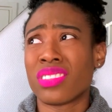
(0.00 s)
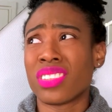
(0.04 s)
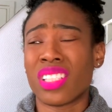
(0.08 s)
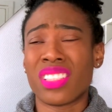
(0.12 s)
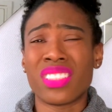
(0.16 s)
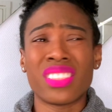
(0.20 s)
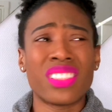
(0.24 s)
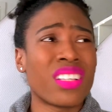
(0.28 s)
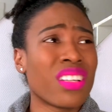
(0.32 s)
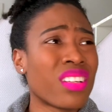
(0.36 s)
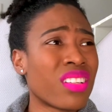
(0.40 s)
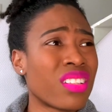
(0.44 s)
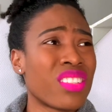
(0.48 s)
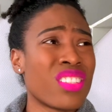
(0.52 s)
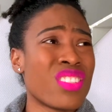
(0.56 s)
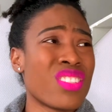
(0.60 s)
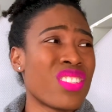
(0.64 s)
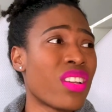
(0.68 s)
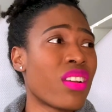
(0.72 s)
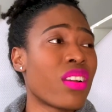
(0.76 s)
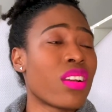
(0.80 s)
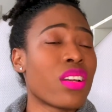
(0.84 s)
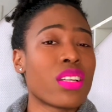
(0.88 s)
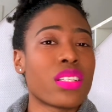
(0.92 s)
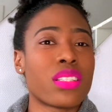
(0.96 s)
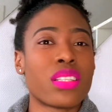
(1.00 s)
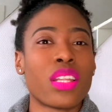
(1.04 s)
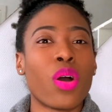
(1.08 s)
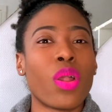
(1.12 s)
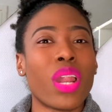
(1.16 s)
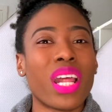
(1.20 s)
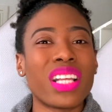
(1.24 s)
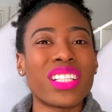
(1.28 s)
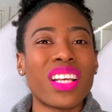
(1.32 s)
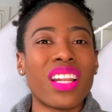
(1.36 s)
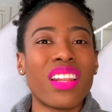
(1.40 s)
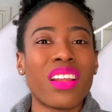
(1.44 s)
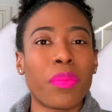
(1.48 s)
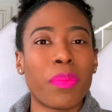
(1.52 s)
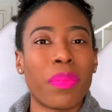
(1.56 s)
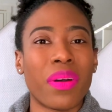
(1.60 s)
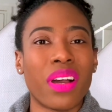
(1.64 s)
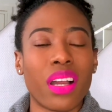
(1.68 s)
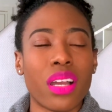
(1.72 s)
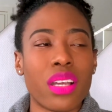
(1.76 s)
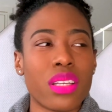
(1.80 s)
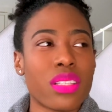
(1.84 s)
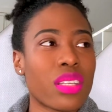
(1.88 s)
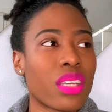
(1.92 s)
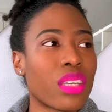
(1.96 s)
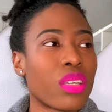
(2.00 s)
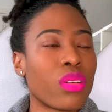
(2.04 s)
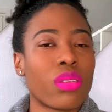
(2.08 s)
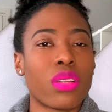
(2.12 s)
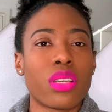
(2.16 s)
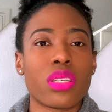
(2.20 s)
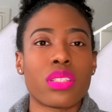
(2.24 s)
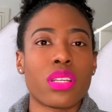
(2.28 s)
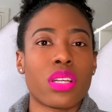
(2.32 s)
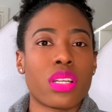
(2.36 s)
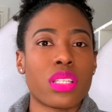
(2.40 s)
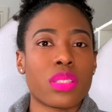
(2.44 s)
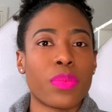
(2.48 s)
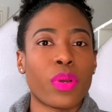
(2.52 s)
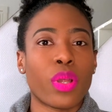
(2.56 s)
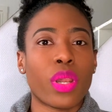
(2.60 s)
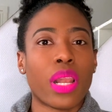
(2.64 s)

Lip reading: like, you serious? Now that I look back, I was like, you're not serious about